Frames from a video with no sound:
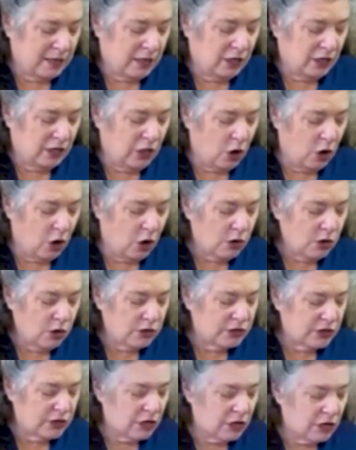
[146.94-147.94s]

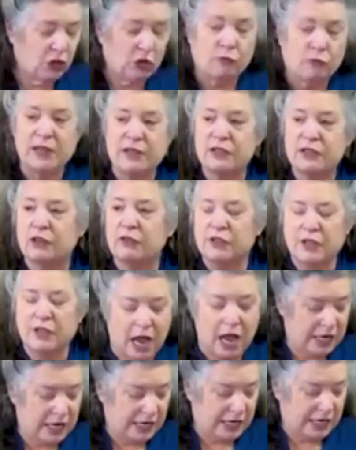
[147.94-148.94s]
lowers your risk of
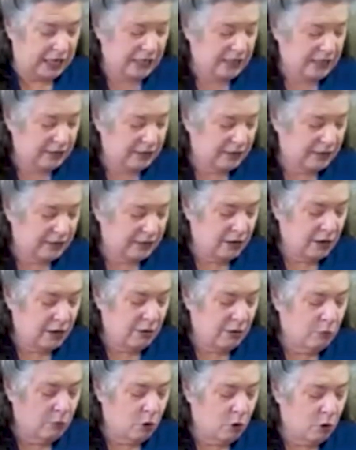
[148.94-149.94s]
dying
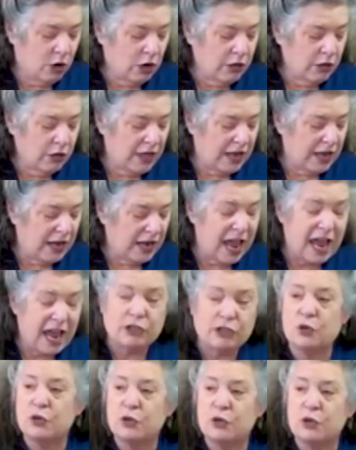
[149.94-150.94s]
more than
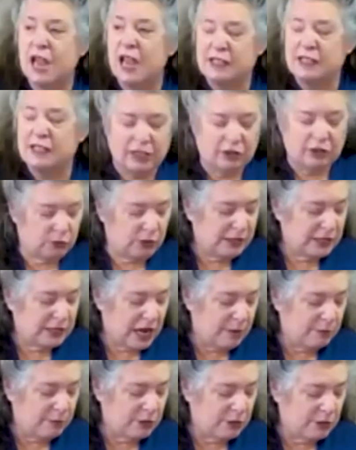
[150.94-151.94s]
exercising 3
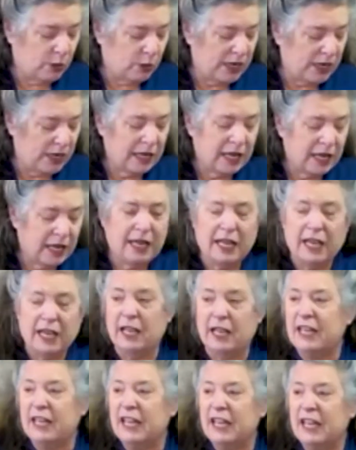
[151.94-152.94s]
times a week
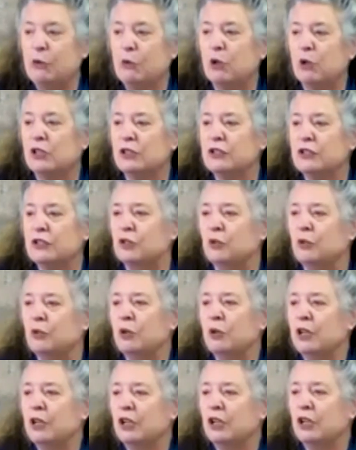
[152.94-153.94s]
and equal to
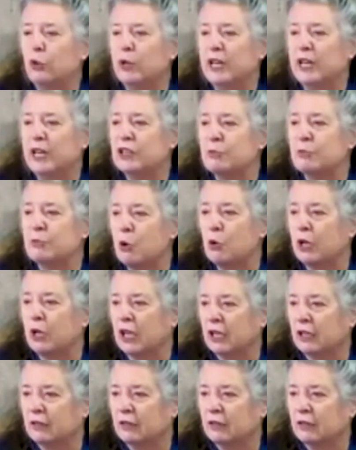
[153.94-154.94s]
quitting
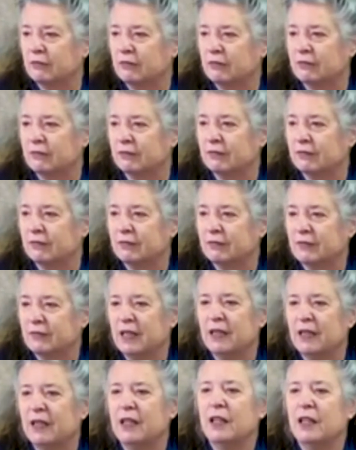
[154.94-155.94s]
smoking.
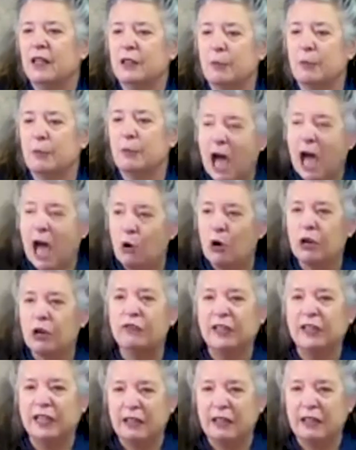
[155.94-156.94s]
The power
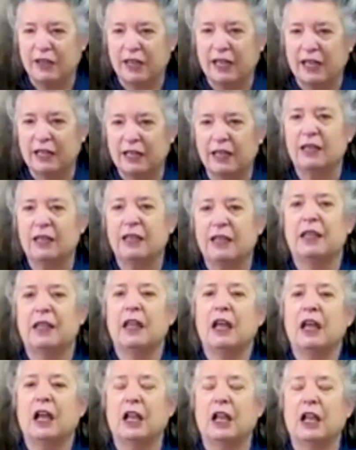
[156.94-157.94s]
of giving
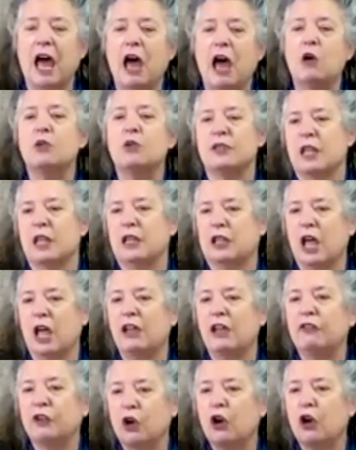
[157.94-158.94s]
allows
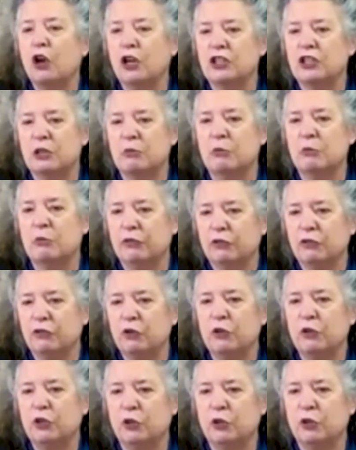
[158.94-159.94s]
life current to move
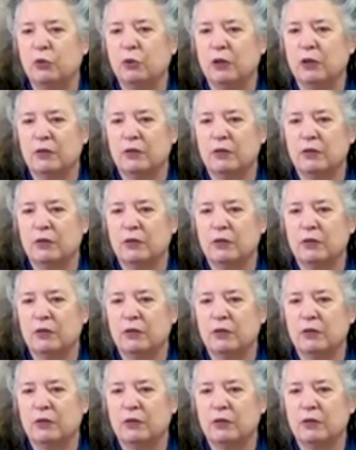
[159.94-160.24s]
through you